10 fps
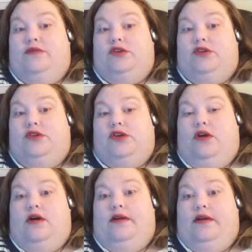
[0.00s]
chocolate a
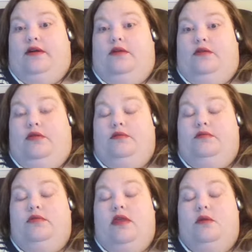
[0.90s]
lot now.
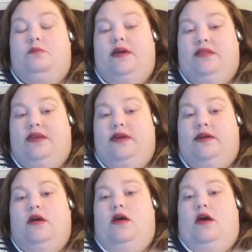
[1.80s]
But then
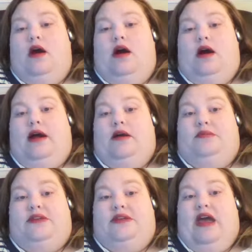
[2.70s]
I
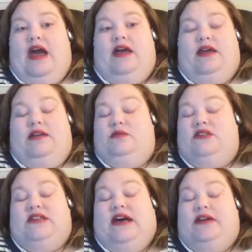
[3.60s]
um, did that, and it would
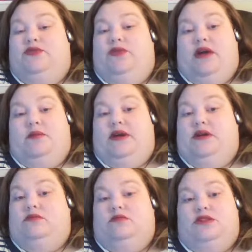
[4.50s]
satisfy my
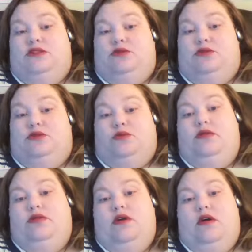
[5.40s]
sweet
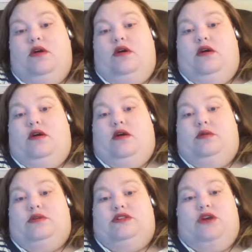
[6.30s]
tooth and I
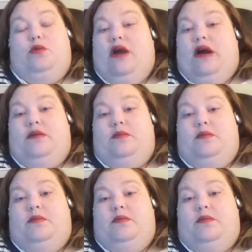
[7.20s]
was so proud of
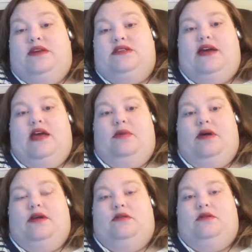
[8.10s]
myself. I kept
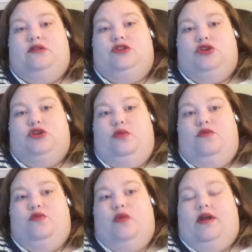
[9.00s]
a journal
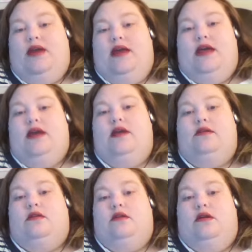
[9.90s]
of what I had ate
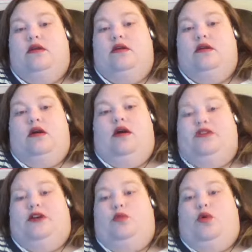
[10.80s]
and how much
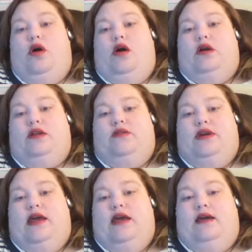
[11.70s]
I had walked every
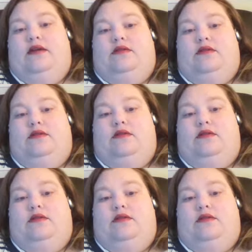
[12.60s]
day, and